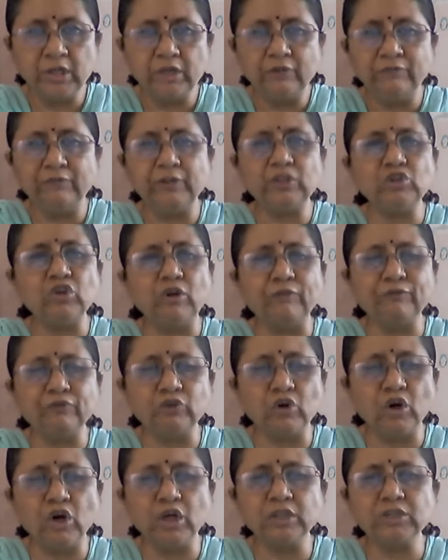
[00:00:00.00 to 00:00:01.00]
which of
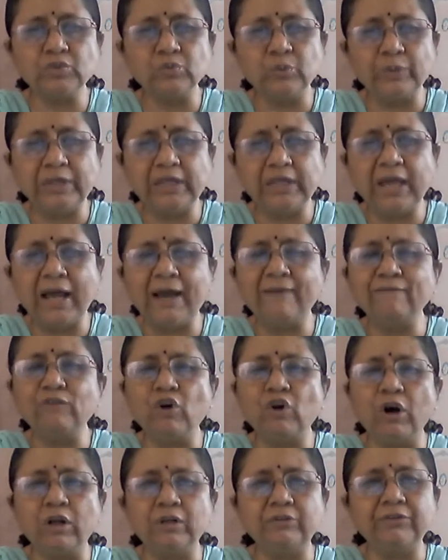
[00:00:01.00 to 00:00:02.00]
course we have
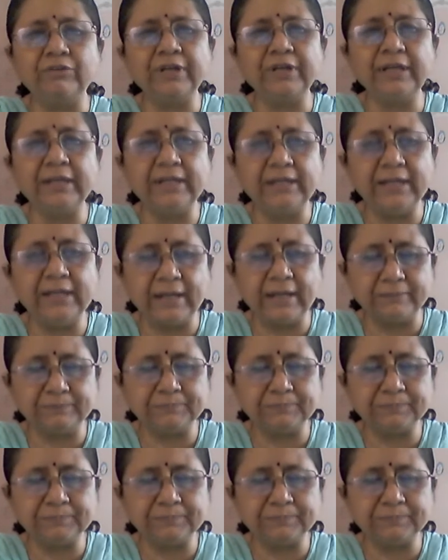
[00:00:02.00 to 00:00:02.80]
already done.